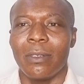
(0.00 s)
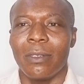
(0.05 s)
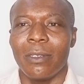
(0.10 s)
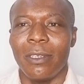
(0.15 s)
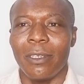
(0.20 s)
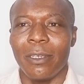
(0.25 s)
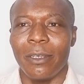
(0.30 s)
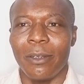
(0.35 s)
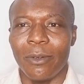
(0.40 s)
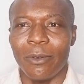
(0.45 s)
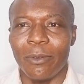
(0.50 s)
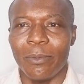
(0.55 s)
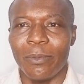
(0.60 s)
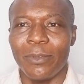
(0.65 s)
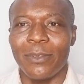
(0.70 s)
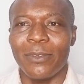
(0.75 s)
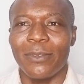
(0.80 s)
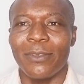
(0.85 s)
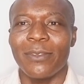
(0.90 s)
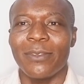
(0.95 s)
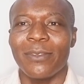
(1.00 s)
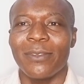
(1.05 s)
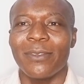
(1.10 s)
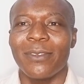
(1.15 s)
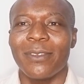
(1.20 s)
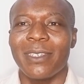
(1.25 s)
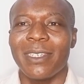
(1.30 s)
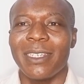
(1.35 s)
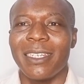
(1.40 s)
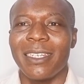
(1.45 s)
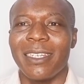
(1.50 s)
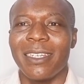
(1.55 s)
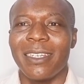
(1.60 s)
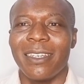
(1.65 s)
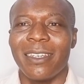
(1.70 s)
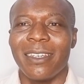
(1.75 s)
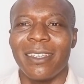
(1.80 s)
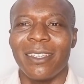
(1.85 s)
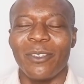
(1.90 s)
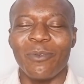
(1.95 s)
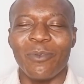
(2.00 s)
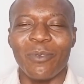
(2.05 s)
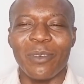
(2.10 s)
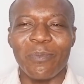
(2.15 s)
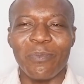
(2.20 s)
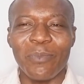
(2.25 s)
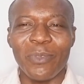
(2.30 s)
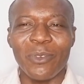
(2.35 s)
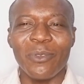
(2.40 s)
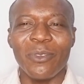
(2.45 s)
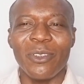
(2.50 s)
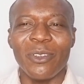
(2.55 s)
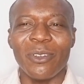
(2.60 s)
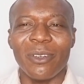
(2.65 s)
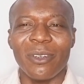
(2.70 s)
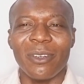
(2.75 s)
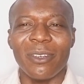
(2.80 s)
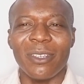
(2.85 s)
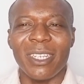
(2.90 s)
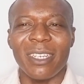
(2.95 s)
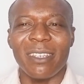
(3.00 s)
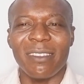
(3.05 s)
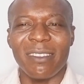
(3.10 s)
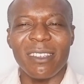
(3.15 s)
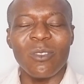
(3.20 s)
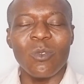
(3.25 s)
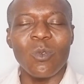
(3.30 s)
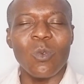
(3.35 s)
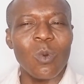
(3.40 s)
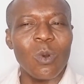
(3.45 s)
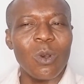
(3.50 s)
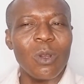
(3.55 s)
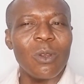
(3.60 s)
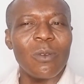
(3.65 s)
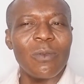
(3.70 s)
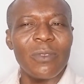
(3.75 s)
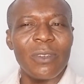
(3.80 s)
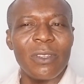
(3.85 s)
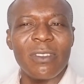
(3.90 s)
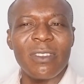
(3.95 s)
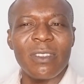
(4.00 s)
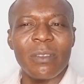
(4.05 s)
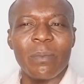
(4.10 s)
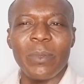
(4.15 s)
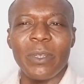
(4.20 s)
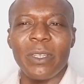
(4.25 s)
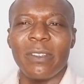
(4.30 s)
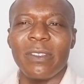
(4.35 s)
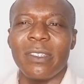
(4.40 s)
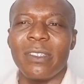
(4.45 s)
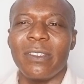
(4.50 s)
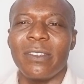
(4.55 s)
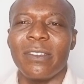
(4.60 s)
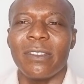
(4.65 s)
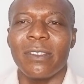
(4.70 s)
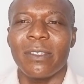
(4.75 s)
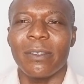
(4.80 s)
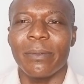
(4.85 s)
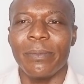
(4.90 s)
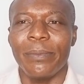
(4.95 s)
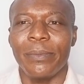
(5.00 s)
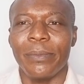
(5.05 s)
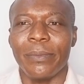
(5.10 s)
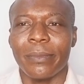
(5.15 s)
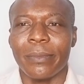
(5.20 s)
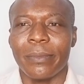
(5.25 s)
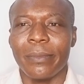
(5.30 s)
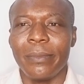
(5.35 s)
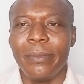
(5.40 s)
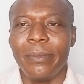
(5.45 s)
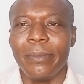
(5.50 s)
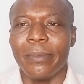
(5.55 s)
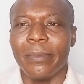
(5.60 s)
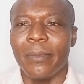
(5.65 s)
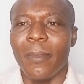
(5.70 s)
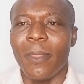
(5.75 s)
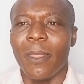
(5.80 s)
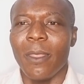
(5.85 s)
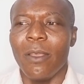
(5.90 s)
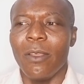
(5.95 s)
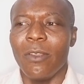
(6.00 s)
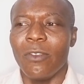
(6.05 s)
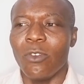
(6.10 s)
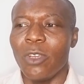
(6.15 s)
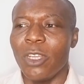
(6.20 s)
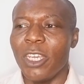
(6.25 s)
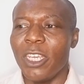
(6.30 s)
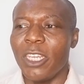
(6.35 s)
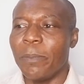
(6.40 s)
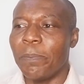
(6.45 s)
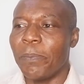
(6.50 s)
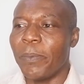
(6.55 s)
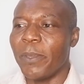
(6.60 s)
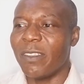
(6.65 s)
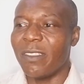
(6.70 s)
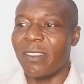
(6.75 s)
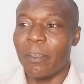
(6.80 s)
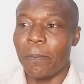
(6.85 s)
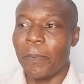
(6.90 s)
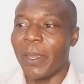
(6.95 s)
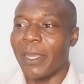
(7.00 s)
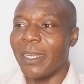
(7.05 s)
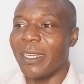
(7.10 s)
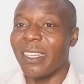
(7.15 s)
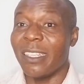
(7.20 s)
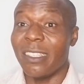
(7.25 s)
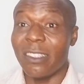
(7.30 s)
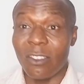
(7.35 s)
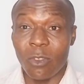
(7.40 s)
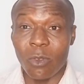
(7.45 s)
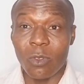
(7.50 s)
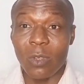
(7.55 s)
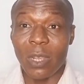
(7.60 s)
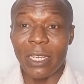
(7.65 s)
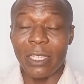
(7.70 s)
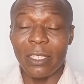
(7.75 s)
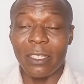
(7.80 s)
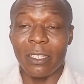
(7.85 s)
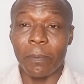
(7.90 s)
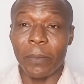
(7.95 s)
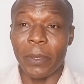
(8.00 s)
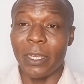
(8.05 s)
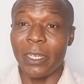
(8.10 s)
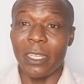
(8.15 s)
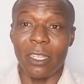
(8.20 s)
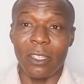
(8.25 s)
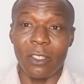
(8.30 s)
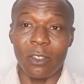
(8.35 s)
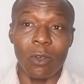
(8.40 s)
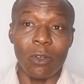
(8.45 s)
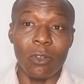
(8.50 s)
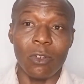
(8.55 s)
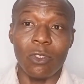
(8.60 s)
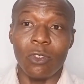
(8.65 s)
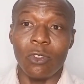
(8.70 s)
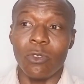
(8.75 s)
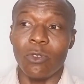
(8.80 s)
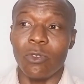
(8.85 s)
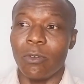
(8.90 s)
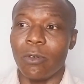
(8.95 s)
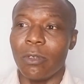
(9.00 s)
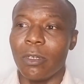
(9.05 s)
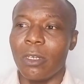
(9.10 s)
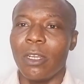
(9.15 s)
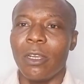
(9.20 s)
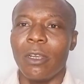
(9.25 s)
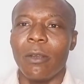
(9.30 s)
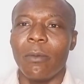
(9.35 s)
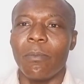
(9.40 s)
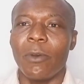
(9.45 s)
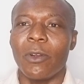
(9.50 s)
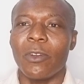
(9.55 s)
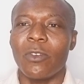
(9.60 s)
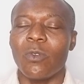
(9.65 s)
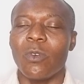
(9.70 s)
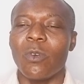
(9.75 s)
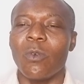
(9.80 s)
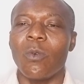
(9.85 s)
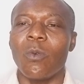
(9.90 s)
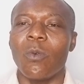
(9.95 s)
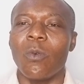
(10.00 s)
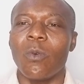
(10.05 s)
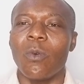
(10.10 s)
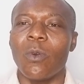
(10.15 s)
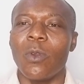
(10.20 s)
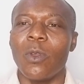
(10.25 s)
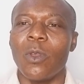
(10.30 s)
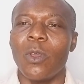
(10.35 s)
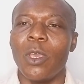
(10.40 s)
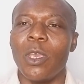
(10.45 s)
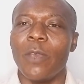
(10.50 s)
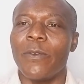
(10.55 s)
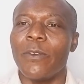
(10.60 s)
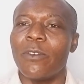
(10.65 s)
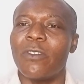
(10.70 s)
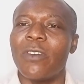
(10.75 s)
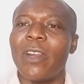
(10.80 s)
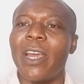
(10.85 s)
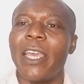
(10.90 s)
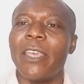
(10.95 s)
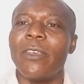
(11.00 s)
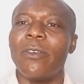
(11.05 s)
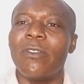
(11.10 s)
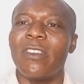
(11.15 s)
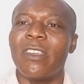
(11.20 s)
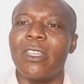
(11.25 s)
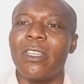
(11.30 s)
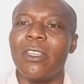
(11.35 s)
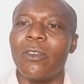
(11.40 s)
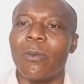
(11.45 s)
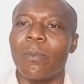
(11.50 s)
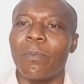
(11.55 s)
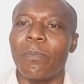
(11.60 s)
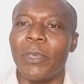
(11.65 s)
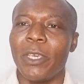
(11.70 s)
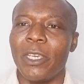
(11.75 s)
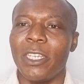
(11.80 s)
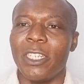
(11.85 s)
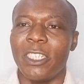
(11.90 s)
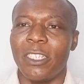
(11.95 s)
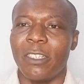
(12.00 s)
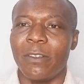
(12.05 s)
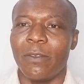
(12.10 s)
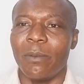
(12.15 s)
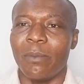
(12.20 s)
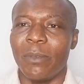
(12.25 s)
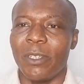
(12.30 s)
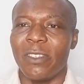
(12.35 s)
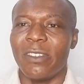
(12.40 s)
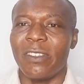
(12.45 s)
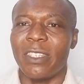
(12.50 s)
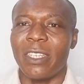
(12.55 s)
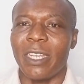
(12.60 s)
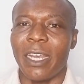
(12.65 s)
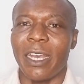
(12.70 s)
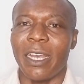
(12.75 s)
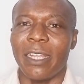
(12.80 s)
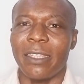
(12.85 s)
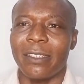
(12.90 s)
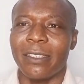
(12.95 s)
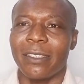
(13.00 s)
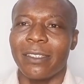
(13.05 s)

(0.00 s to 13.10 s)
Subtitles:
the groups. You build your audience in one of these places. So it's totally dependent on you. But if you try using your page from the start,